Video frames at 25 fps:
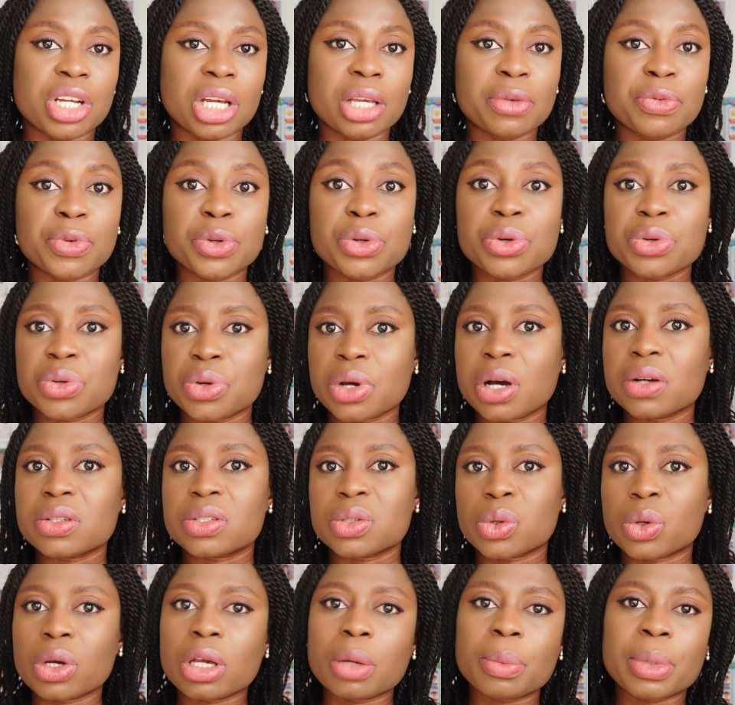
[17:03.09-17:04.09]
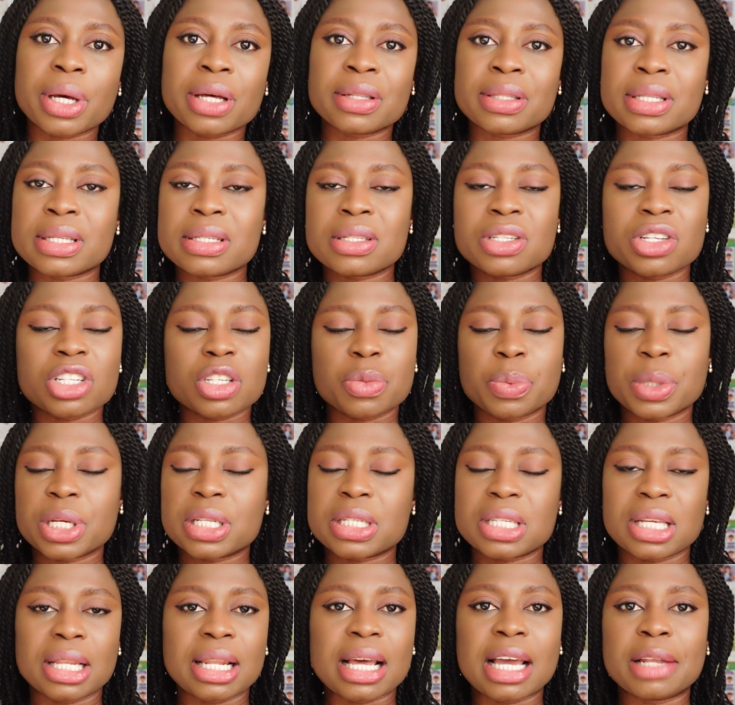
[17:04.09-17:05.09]
If you don't know how to go about this, just speak
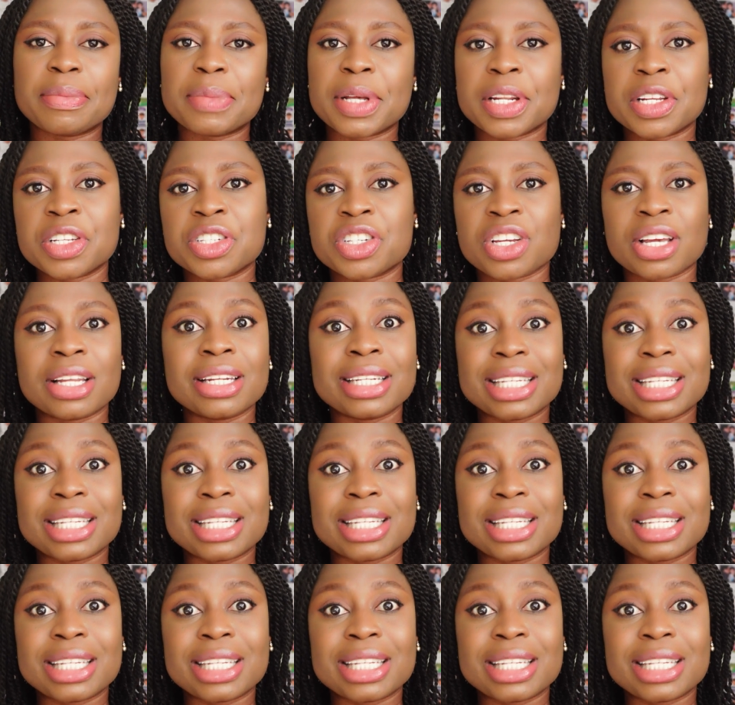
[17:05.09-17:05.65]
to your line manager.